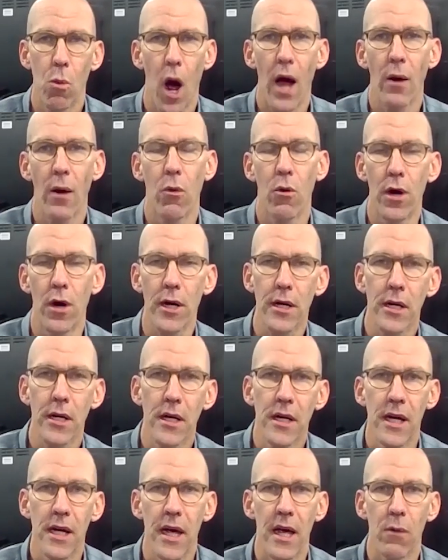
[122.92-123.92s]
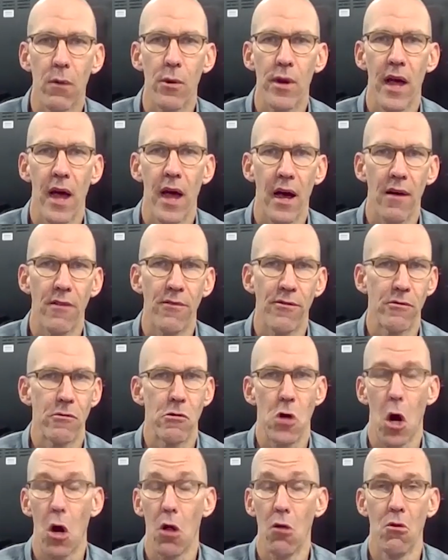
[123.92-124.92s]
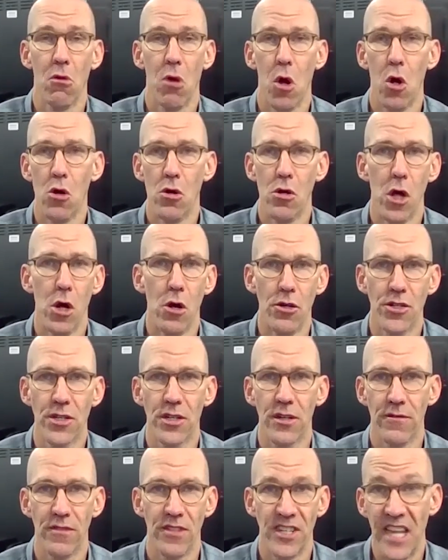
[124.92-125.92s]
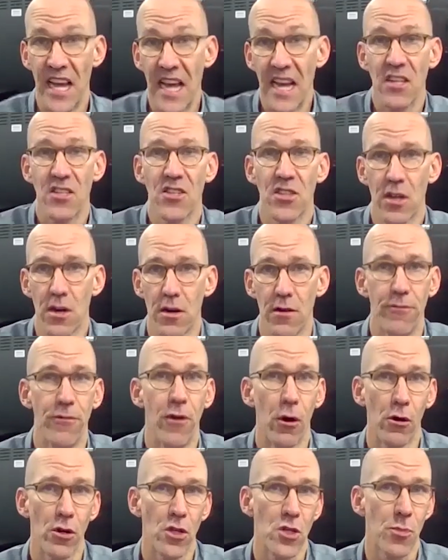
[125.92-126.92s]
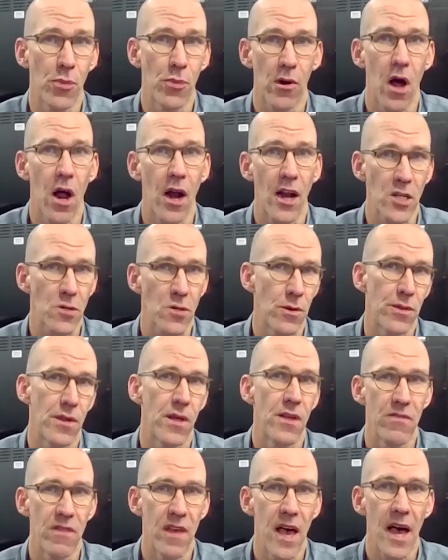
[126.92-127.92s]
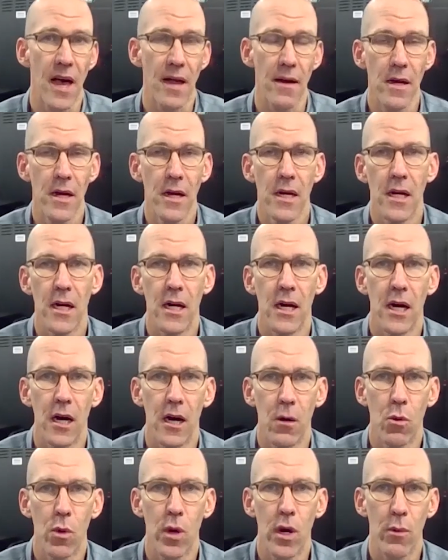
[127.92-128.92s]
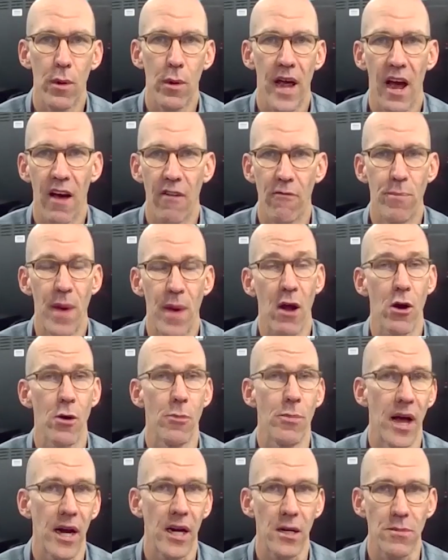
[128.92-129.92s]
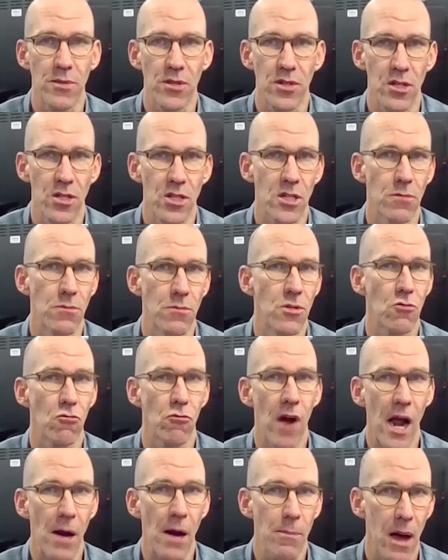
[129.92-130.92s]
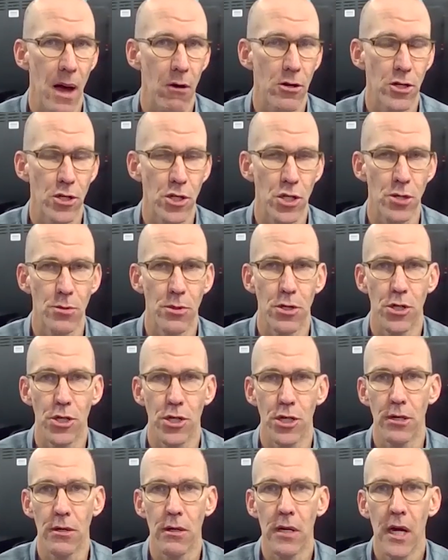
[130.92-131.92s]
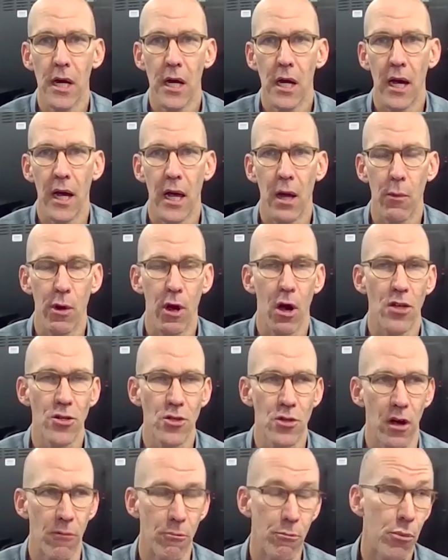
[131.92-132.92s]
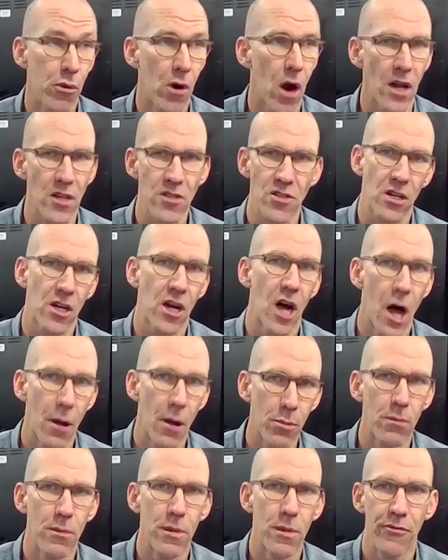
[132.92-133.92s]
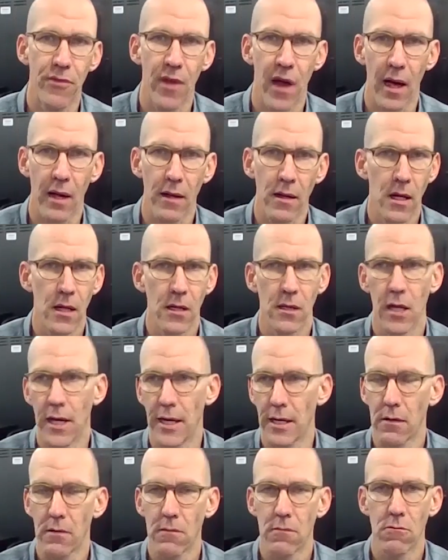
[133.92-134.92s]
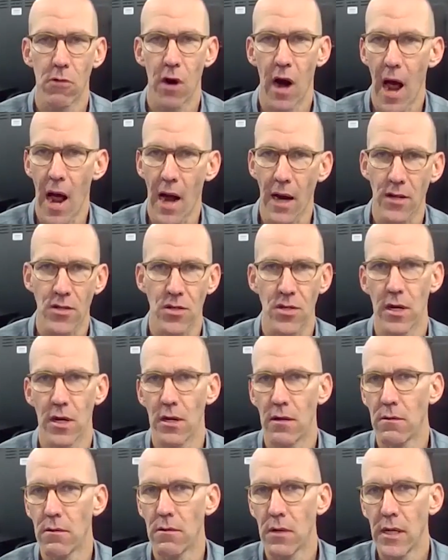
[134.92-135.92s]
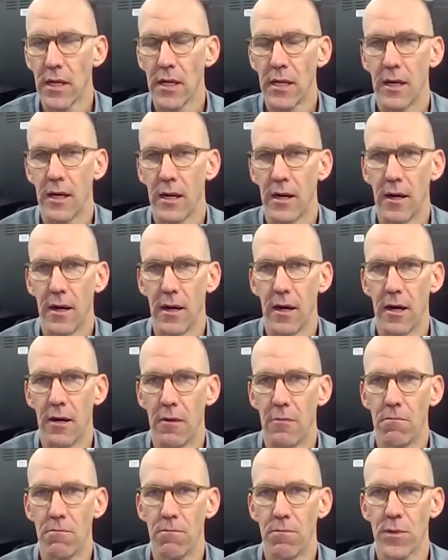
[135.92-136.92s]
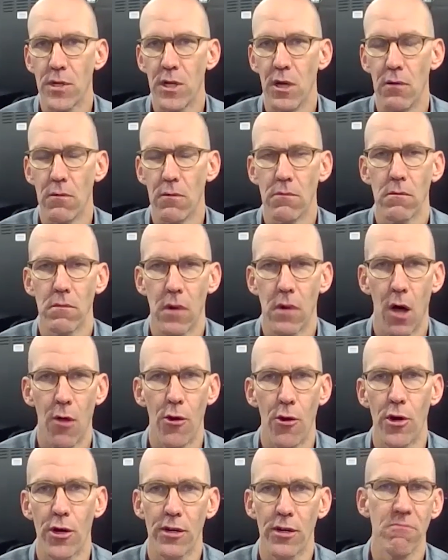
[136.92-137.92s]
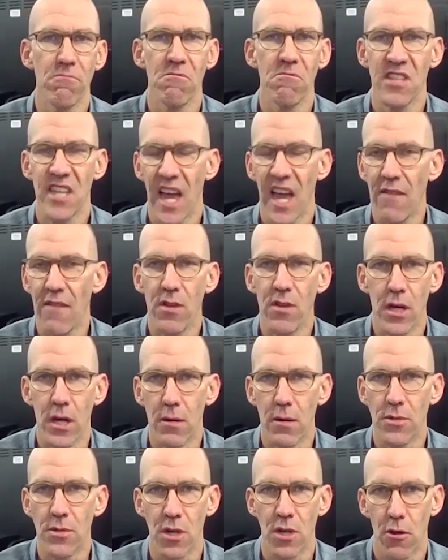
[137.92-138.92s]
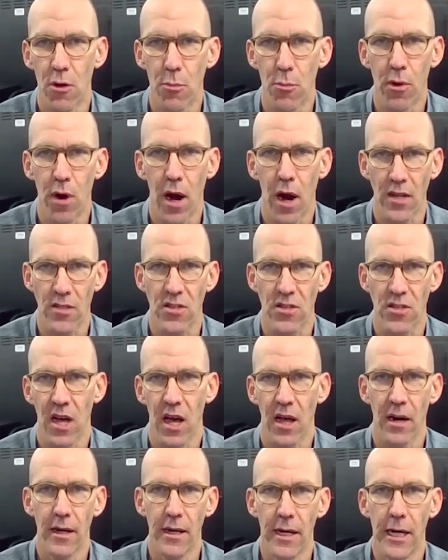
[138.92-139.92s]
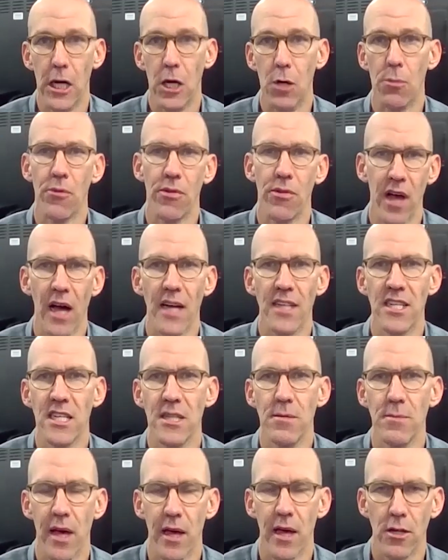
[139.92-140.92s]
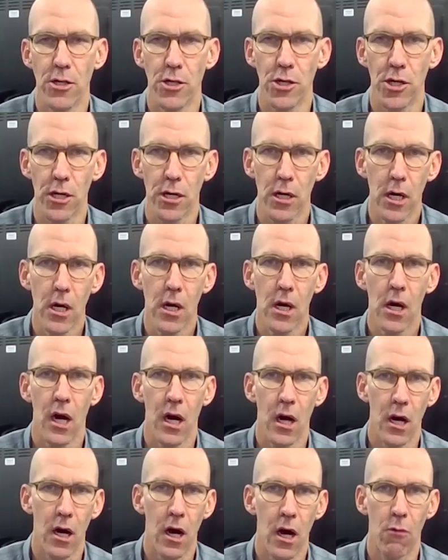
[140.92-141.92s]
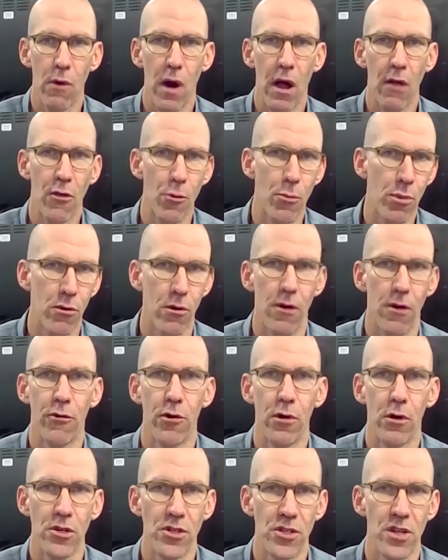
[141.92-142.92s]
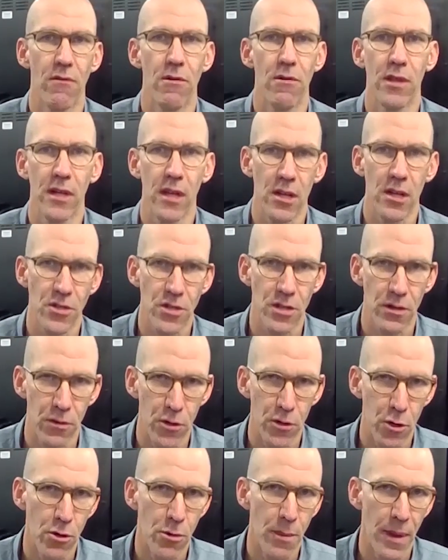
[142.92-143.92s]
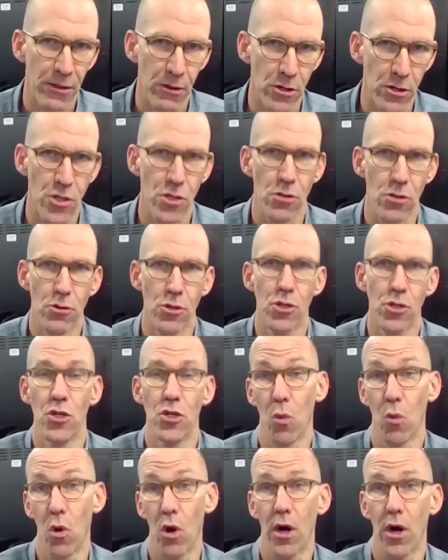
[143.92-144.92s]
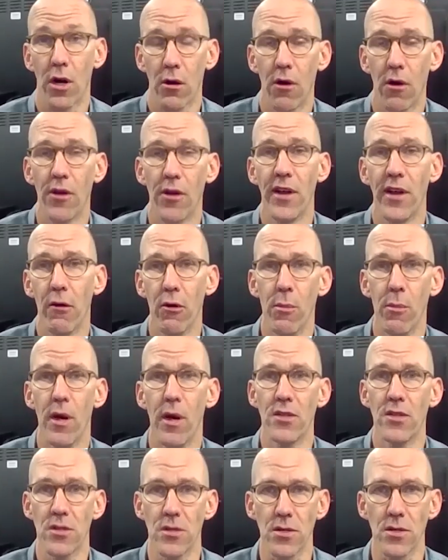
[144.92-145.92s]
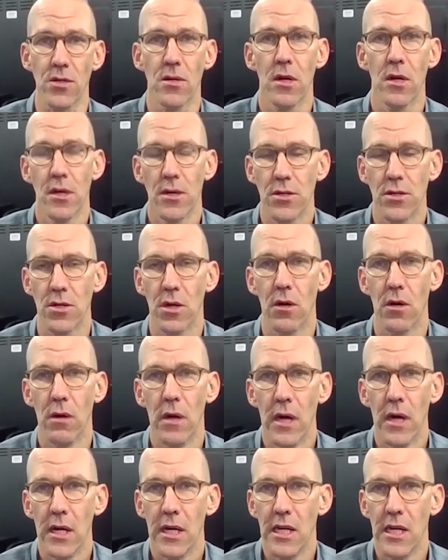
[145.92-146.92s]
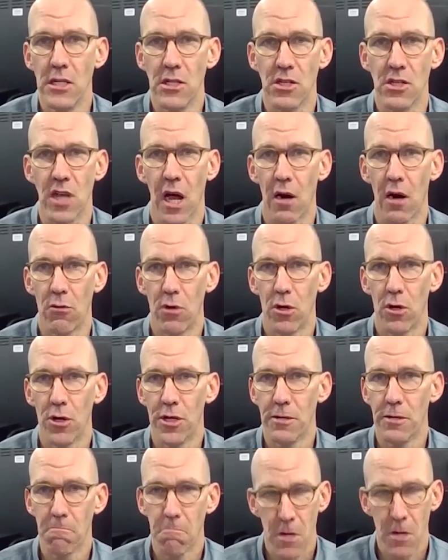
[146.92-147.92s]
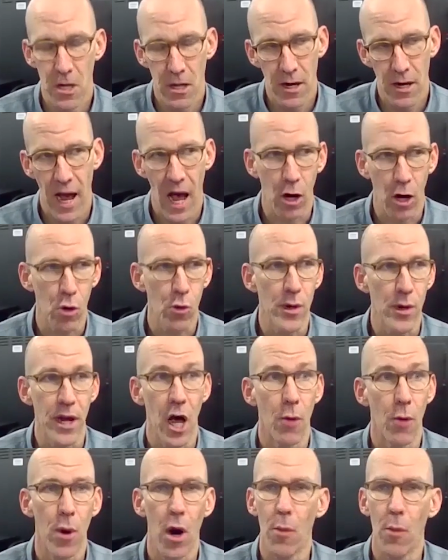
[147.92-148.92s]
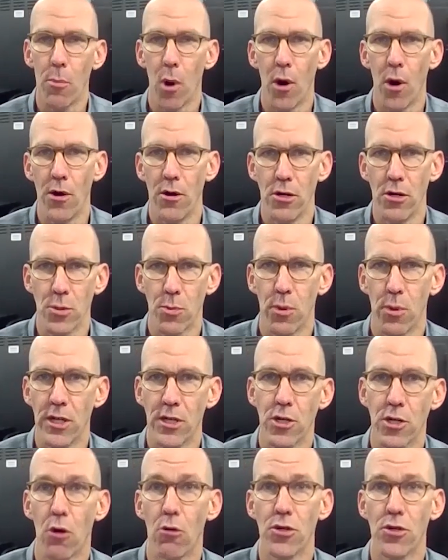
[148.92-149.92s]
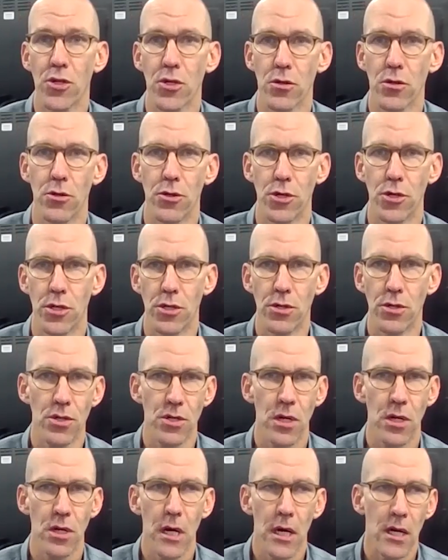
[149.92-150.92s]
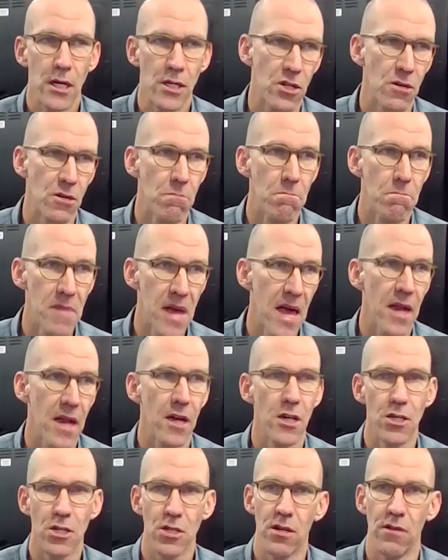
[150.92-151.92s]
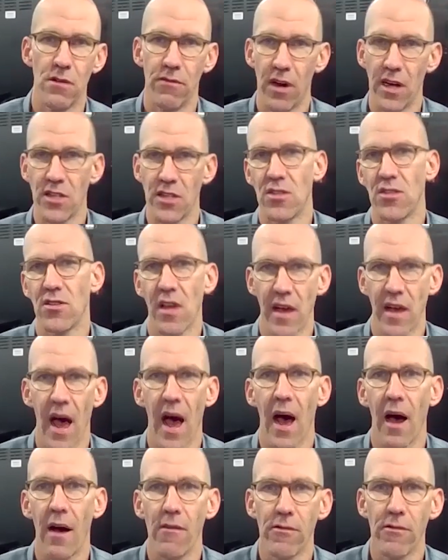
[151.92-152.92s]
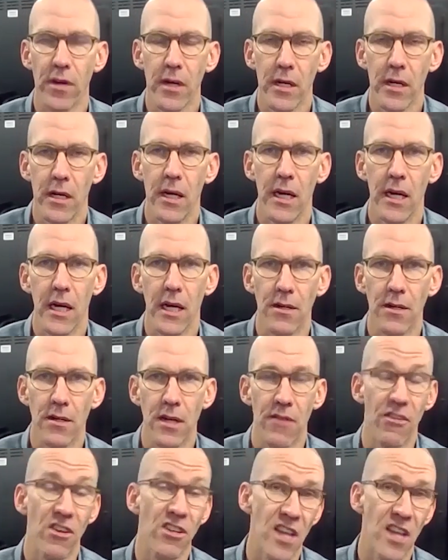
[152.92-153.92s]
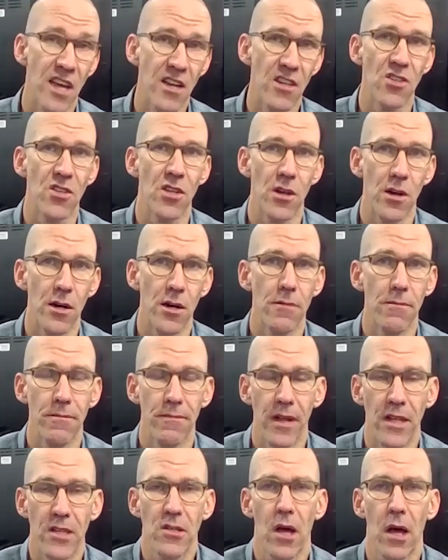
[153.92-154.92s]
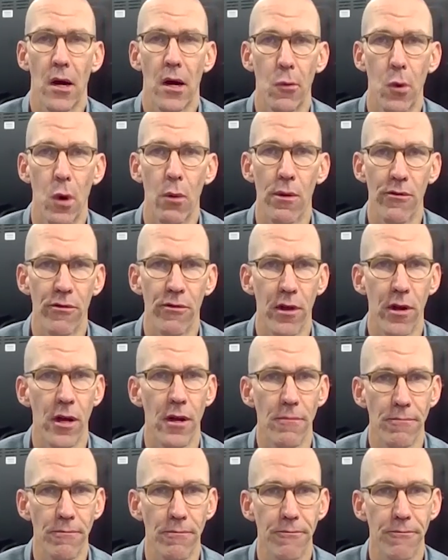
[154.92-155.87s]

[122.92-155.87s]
I work. And we have a whole host of data center focused products within that, where we have battery backup systems, rack power distribution, and we also have products that complement that, like racks and other KVMs and other products that kind of help the IT manager around their peripherals and everything else to do to make their solutions work on a daily basis. So Eaton's kind of really, how can we help our partners bring total solutions to manage the devices they have? And in the data center, that's kind of where we fit in.